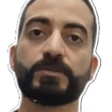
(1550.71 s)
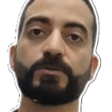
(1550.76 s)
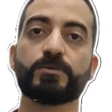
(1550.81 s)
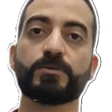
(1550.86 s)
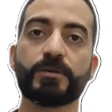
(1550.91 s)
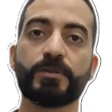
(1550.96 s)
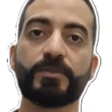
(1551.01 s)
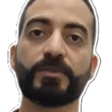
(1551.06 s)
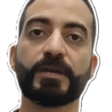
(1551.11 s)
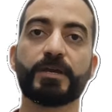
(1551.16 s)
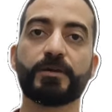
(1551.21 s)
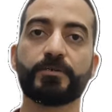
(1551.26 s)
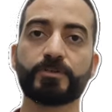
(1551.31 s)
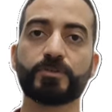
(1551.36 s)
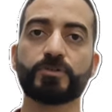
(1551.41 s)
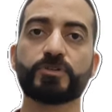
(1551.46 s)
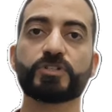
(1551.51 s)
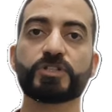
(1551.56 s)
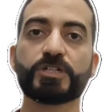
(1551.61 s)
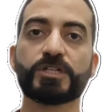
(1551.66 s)
0 is
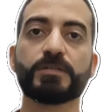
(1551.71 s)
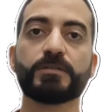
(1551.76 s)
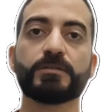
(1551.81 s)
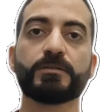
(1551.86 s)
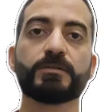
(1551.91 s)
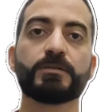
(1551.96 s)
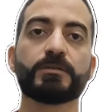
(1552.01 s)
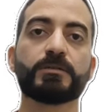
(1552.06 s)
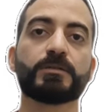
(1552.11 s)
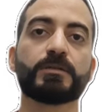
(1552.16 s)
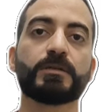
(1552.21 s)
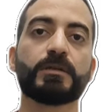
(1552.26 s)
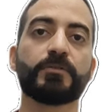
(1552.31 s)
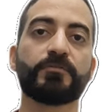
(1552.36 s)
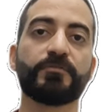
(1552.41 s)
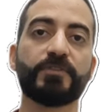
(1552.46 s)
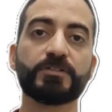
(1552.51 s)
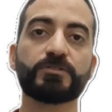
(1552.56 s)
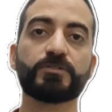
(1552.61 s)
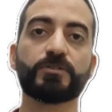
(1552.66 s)
the origin,
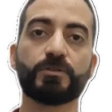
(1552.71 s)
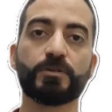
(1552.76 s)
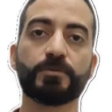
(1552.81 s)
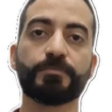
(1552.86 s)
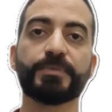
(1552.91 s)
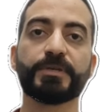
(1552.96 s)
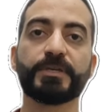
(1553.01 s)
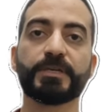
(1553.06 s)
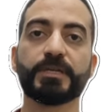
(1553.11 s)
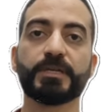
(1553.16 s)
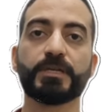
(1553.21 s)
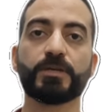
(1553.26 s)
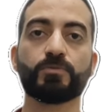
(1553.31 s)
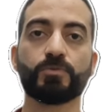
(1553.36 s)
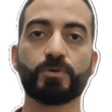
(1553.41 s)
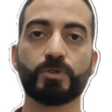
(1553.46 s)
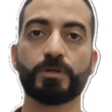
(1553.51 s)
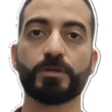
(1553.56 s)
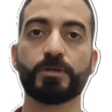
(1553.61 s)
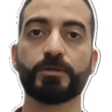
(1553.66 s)
vector OP
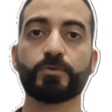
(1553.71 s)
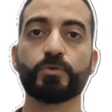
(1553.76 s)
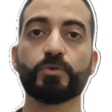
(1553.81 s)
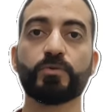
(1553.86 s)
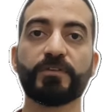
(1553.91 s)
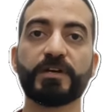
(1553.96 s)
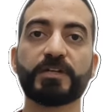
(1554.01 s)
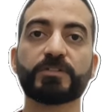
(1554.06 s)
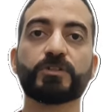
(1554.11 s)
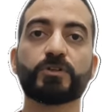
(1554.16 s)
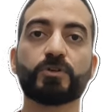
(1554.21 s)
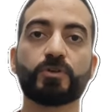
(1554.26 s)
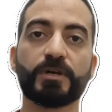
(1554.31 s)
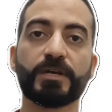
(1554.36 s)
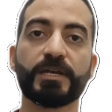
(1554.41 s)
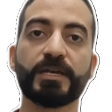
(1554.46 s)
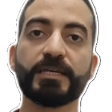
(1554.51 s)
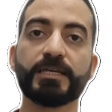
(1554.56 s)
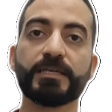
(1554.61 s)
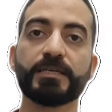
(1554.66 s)
equal 2 vector
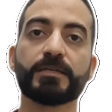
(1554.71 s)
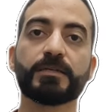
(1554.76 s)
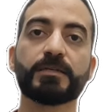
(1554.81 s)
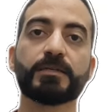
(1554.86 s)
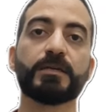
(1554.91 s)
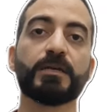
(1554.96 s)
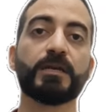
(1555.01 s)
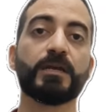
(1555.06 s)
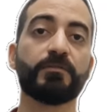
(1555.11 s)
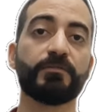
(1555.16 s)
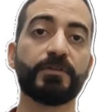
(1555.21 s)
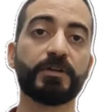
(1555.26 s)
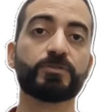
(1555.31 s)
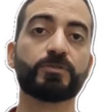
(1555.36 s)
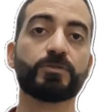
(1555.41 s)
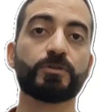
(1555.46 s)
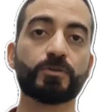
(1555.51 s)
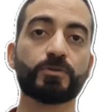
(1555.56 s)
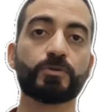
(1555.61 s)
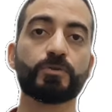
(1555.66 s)
OA,
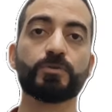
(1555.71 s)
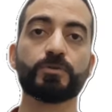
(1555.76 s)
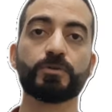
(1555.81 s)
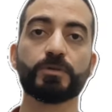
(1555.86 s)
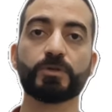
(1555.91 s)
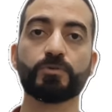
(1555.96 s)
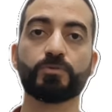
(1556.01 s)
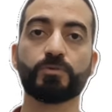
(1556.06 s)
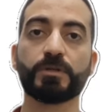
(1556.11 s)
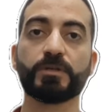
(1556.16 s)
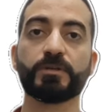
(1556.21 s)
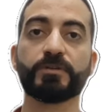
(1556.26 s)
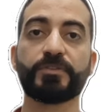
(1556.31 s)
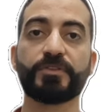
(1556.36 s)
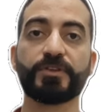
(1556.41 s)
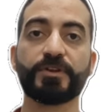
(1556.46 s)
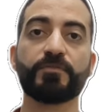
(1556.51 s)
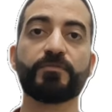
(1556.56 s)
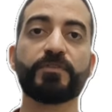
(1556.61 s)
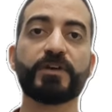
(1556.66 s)
vector OQ
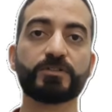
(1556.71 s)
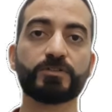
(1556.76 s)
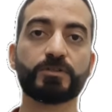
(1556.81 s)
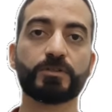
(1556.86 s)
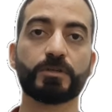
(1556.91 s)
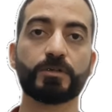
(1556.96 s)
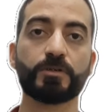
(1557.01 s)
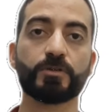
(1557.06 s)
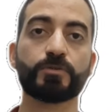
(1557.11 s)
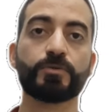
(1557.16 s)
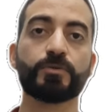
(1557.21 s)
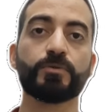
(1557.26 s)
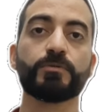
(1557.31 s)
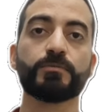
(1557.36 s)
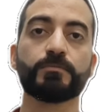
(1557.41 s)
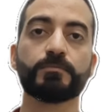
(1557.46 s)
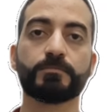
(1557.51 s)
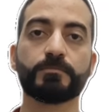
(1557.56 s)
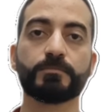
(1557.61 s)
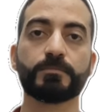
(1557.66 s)
equal 3 vector
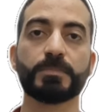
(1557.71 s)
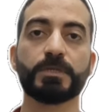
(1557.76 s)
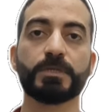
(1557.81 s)
OB,